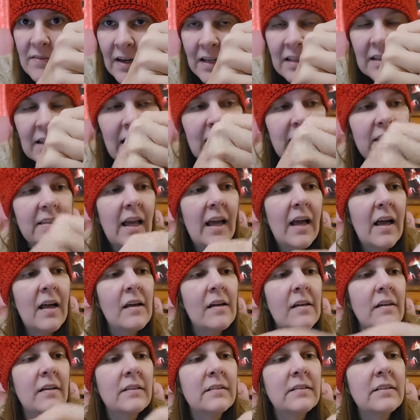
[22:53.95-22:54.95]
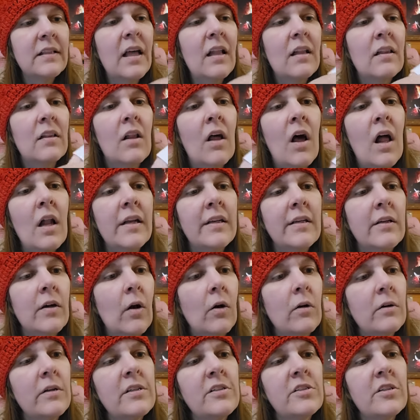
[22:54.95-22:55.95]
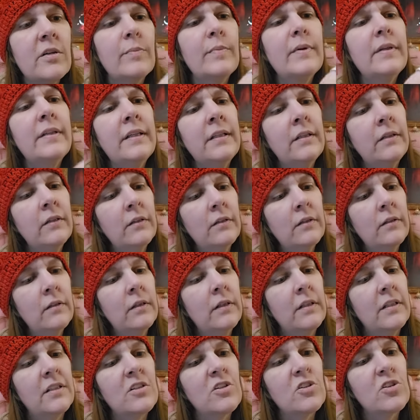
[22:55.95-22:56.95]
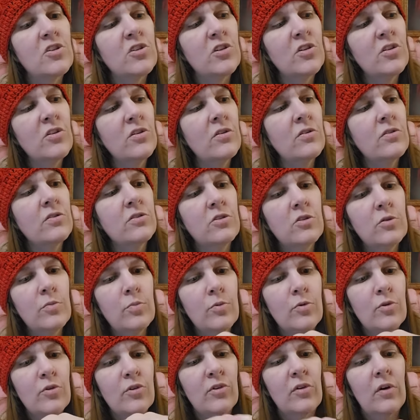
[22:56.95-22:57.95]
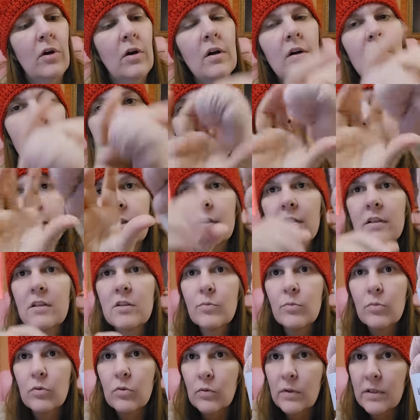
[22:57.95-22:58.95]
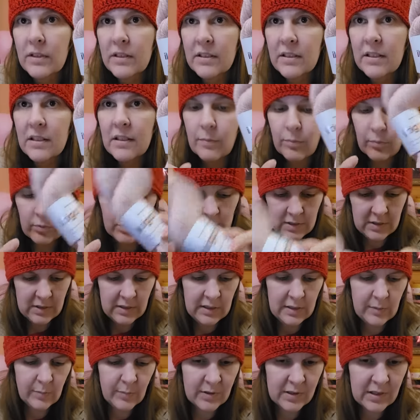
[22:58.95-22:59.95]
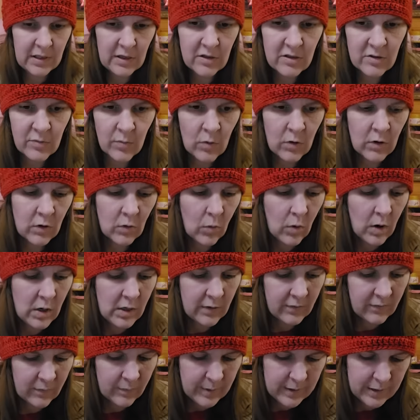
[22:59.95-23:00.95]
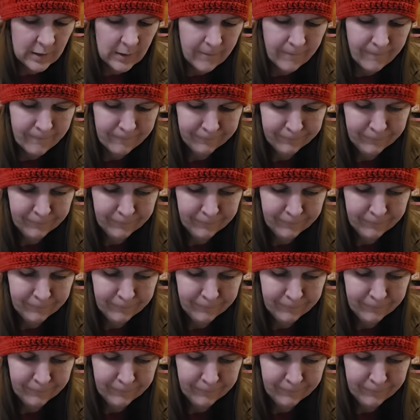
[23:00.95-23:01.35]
I like that. Not a lot of yardage up in here. It's still those super soft. It's pretty, pretty. But there's more than one of them in there.